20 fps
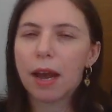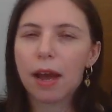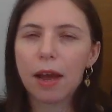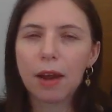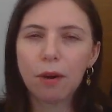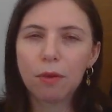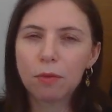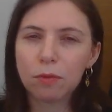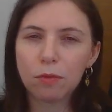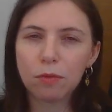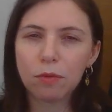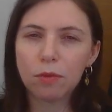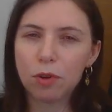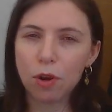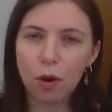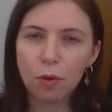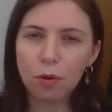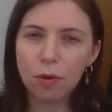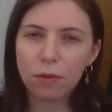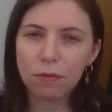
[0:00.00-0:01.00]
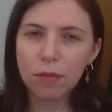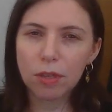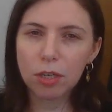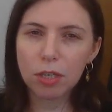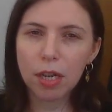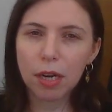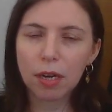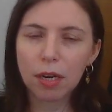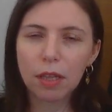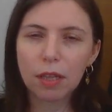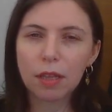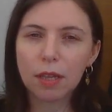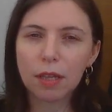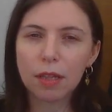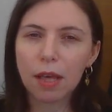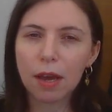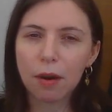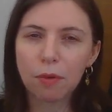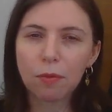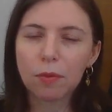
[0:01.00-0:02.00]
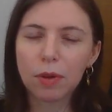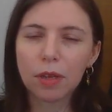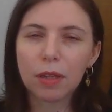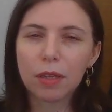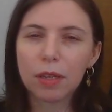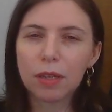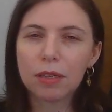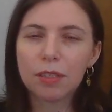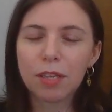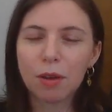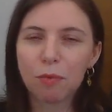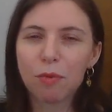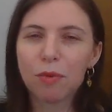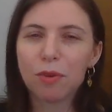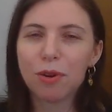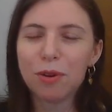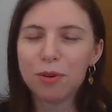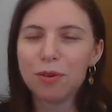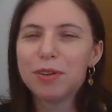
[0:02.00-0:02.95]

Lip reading: I don't know if there's anything that really someone